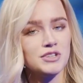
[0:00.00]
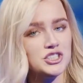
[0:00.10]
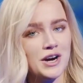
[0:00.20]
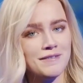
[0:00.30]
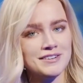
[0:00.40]

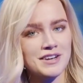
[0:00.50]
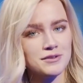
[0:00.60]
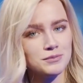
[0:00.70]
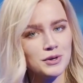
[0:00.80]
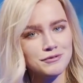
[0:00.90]
Conservatives
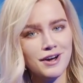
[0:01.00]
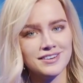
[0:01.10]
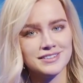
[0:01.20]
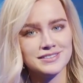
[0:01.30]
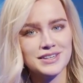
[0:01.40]
have more
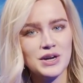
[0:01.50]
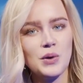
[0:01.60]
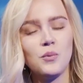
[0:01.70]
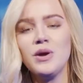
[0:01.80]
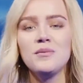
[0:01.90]
fun.
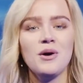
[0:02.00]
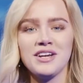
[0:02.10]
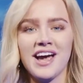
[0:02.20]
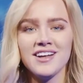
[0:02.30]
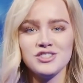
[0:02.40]
We won't
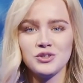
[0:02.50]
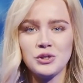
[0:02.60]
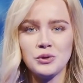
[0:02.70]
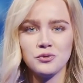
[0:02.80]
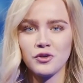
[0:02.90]
cancel
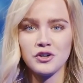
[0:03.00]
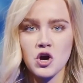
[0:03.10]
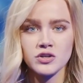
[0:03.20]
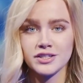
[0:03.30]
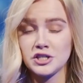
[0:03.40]
you for a
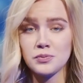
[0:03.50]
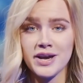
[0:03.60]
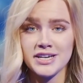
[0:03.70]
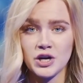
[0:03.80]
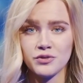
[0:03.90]
joke that you
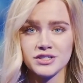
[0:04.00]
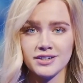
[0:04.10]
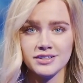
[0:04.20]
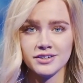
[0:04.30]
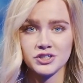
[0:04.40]
made over
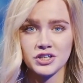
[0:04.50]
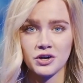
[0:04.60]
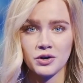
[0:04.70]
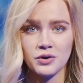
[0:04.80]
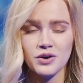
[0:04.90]
10 years
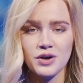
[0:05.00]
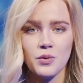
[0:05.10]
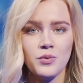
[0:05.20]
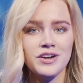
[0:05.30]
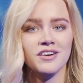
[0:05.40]
ago.
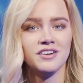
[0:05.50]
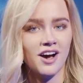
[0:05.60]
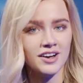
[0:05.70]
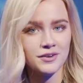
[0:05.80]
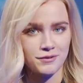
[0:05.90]
We are
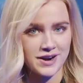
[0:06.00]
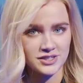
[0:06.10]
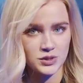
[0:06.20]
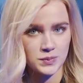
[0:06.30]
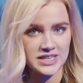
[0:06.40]
not afraid
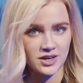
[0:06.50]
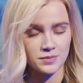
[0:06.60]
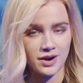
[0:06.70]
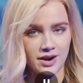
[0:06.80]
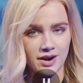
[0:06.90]
to speak our mind.